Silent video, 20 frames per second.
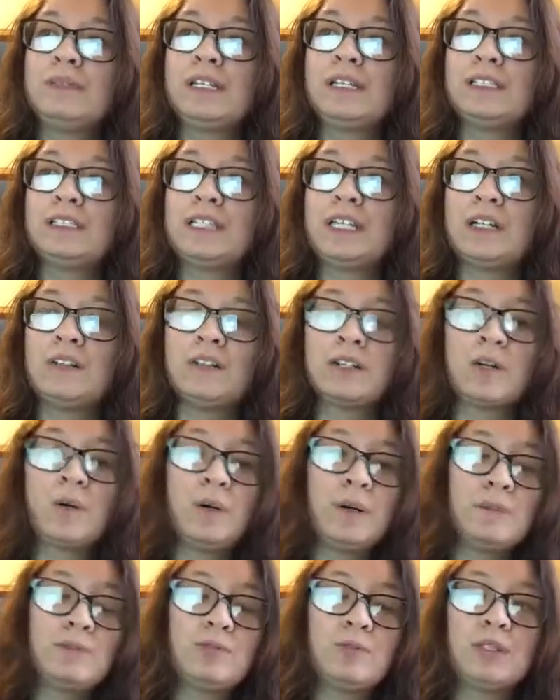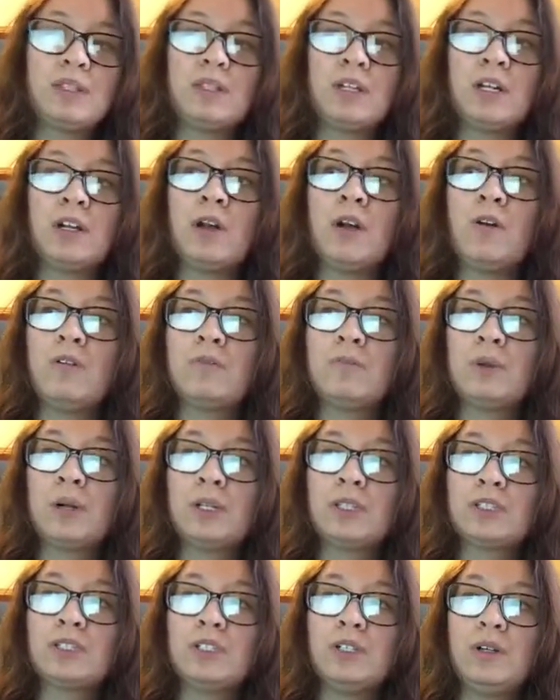because they're equipped with their own
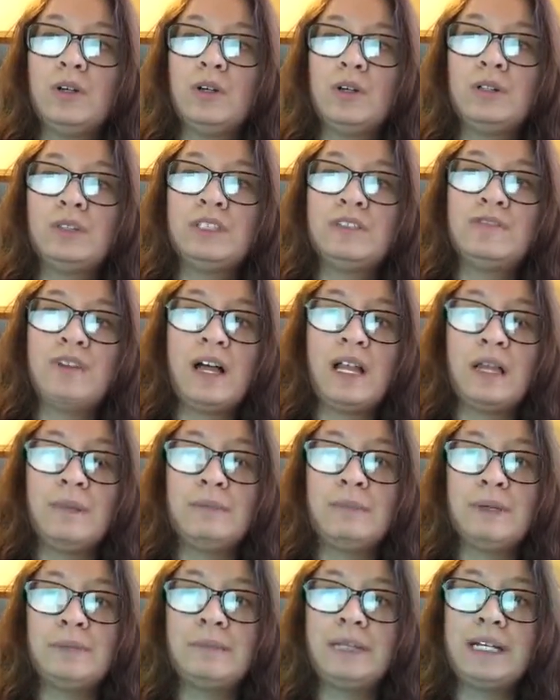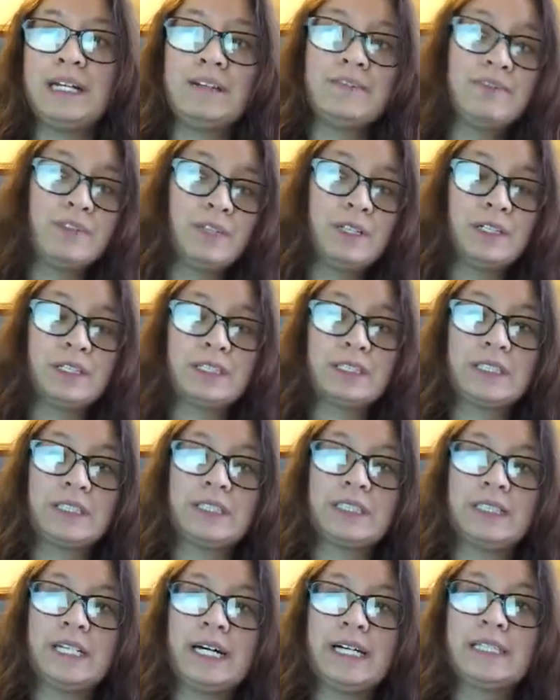personal development plan for their
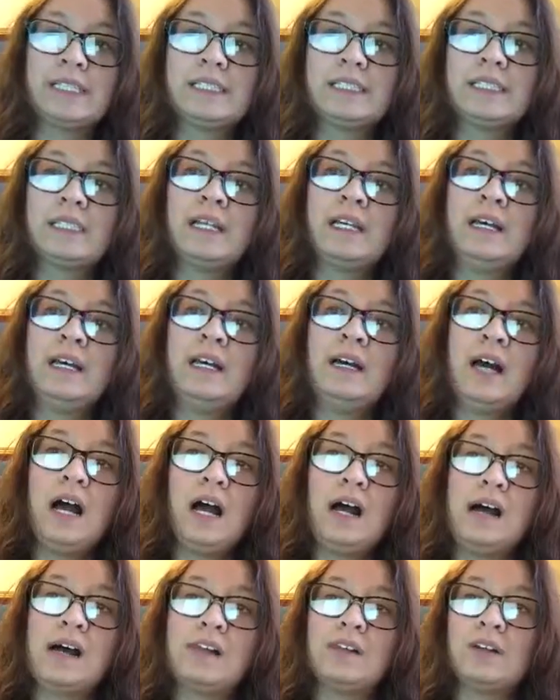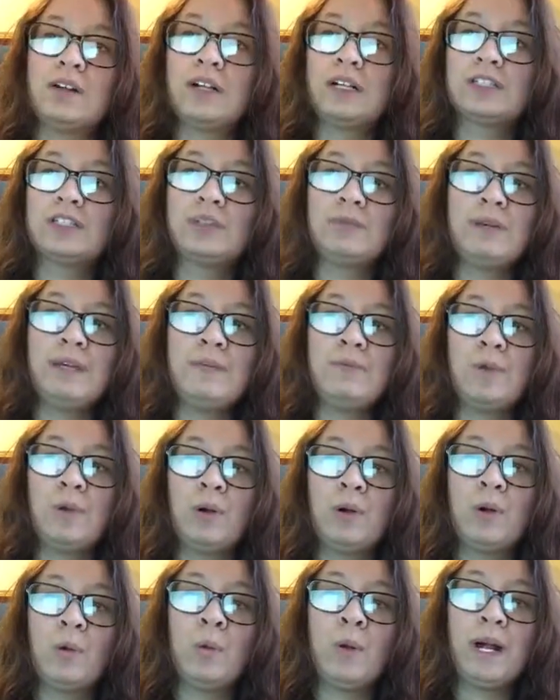success. They're also made
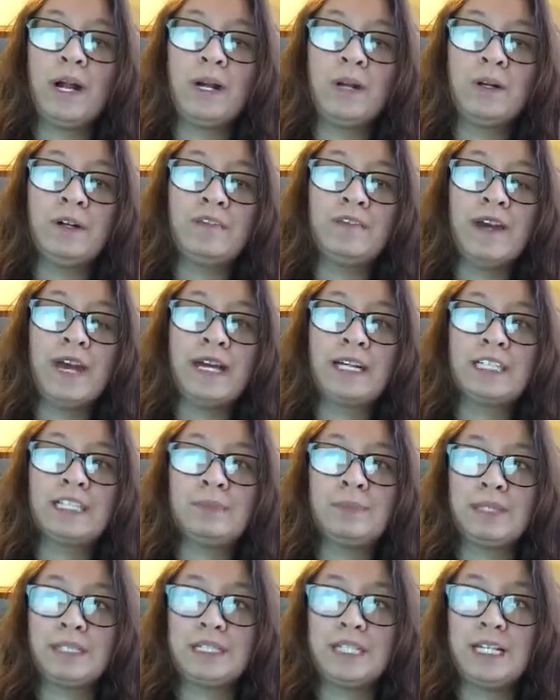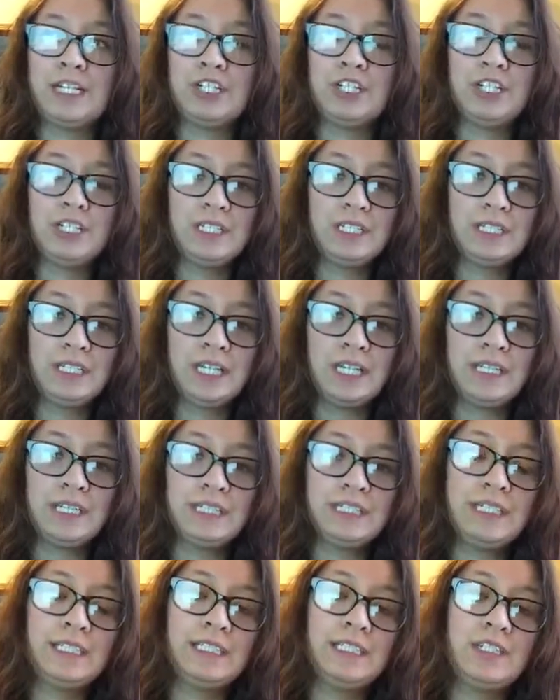more aware of expectations, and
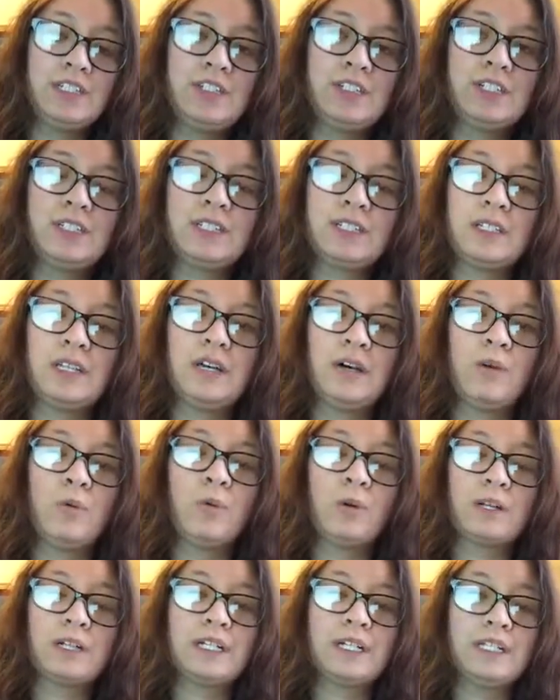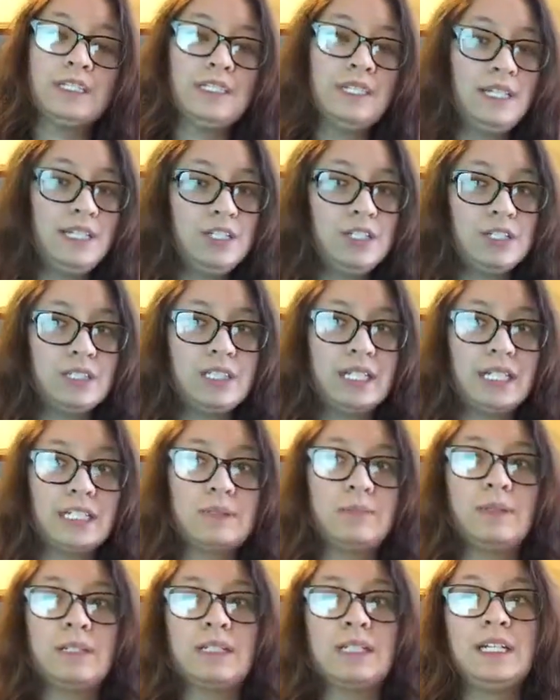this isn't just the organization's
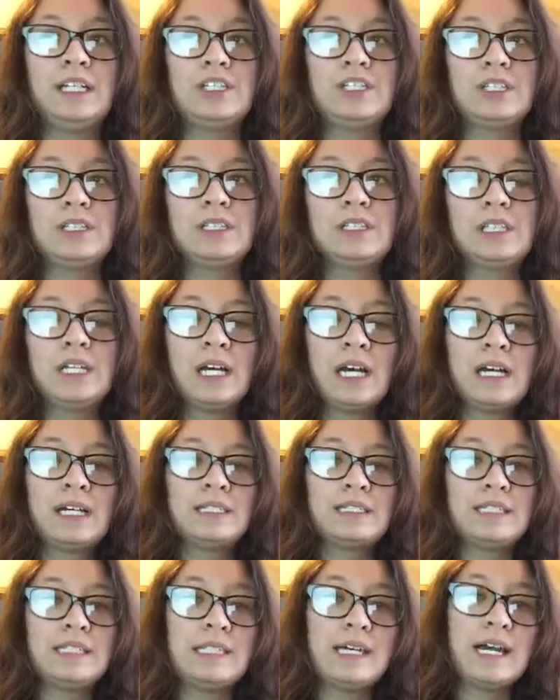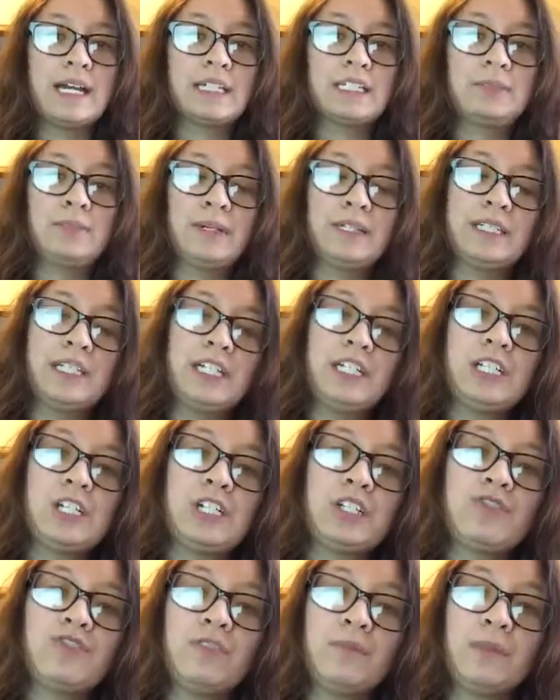expectations, it's the
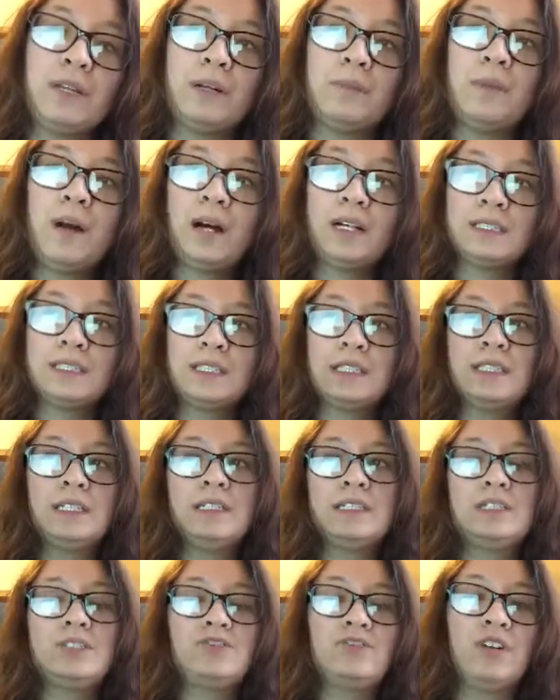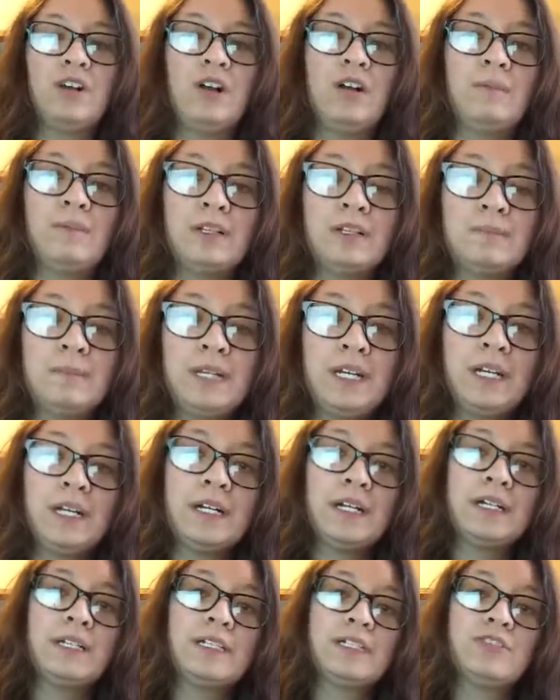expectations from their bosses, from their
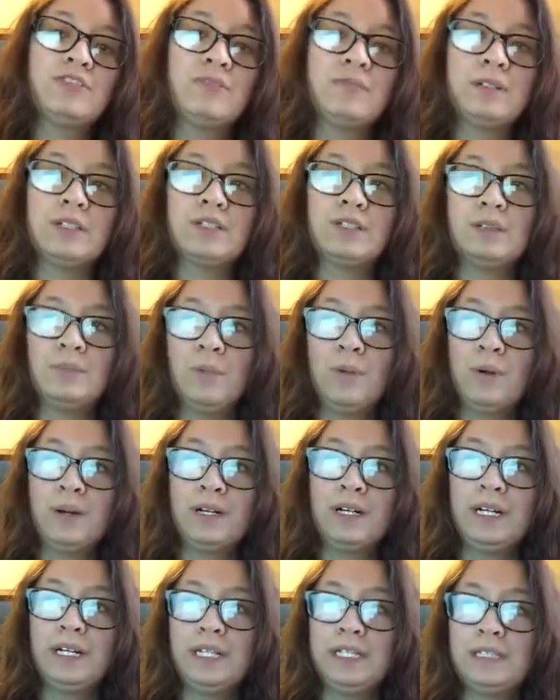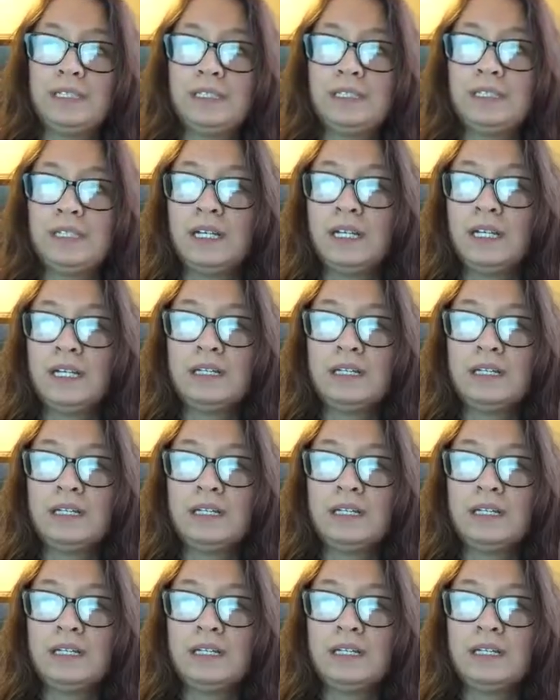peers, from their subordinates,